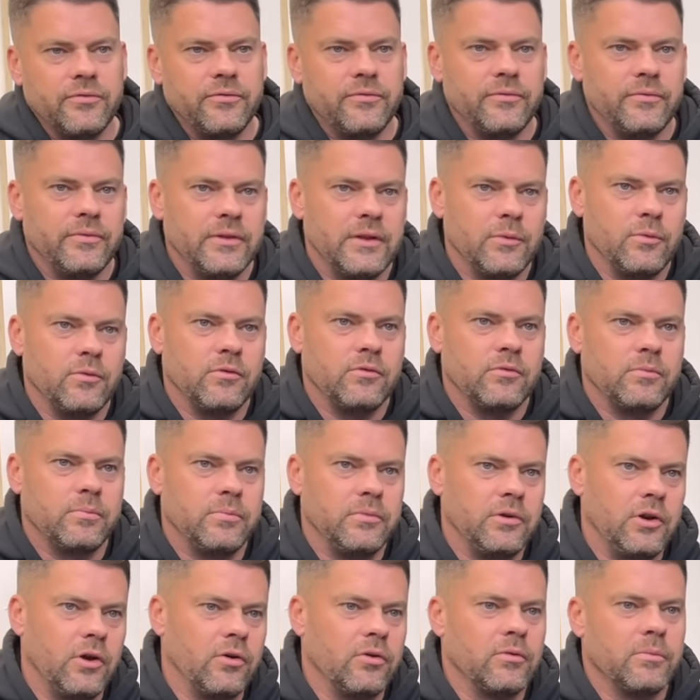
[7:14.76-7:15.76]
those
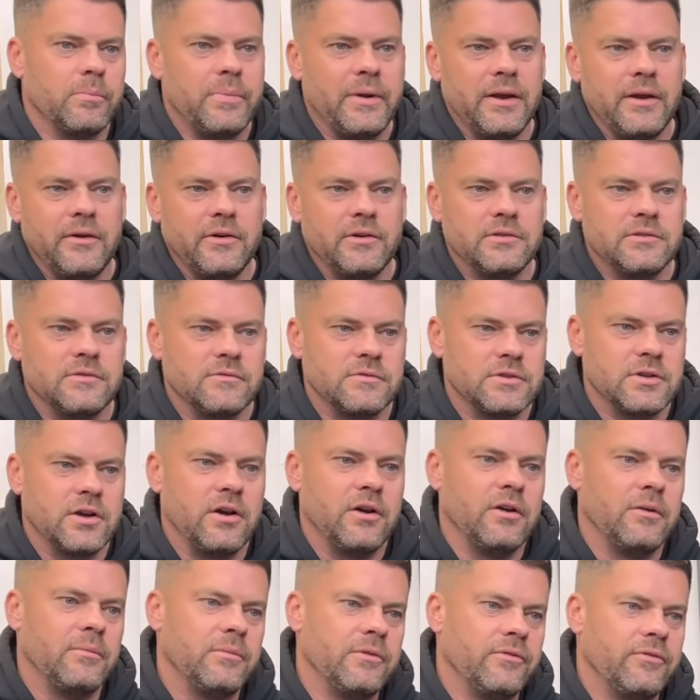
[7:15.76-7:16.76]
long periods of
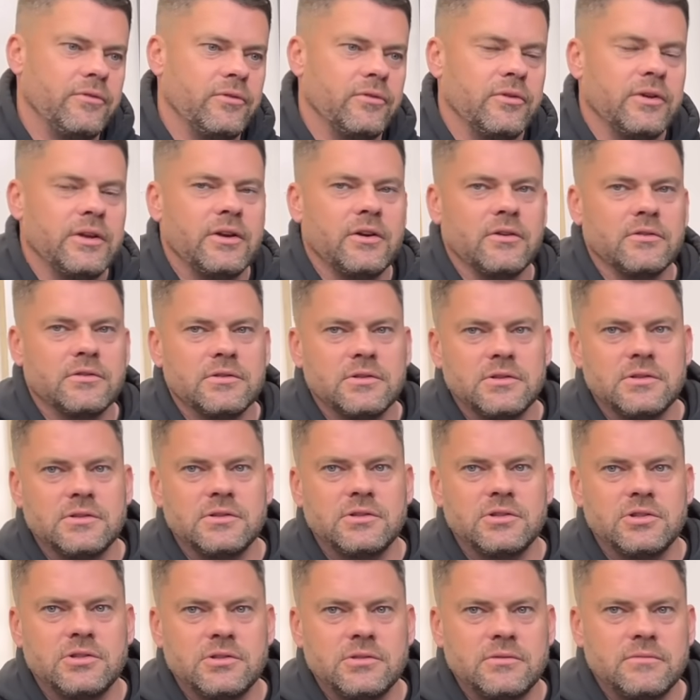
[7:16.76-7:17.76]
time before he got to
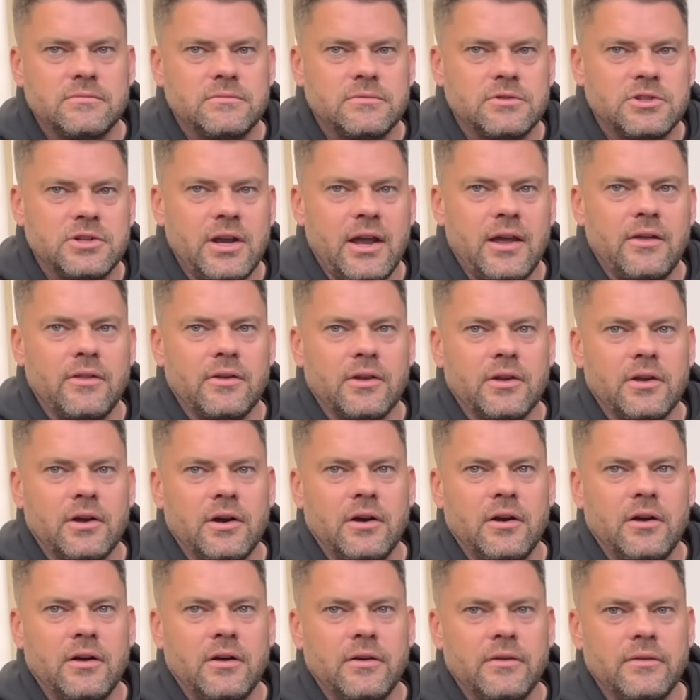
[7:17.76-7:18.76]
check the
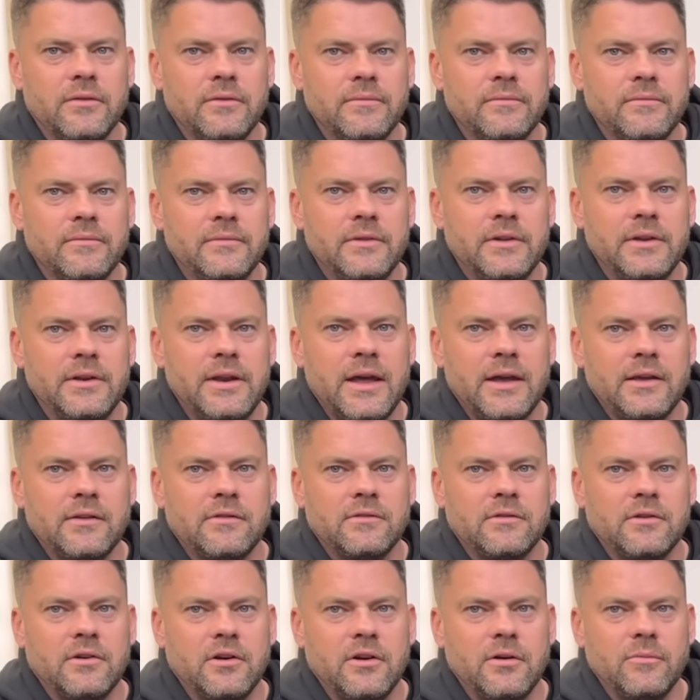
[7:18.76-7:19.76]
car the next
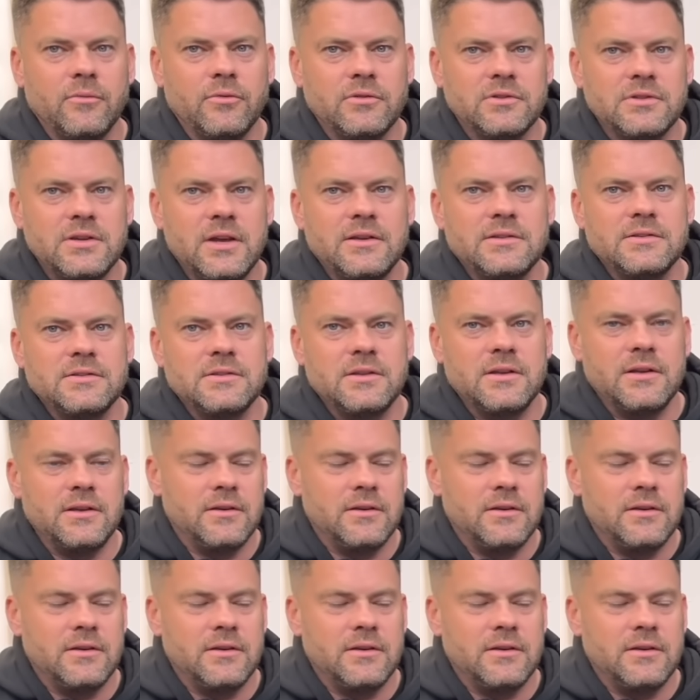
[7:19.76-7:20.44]
time or test it.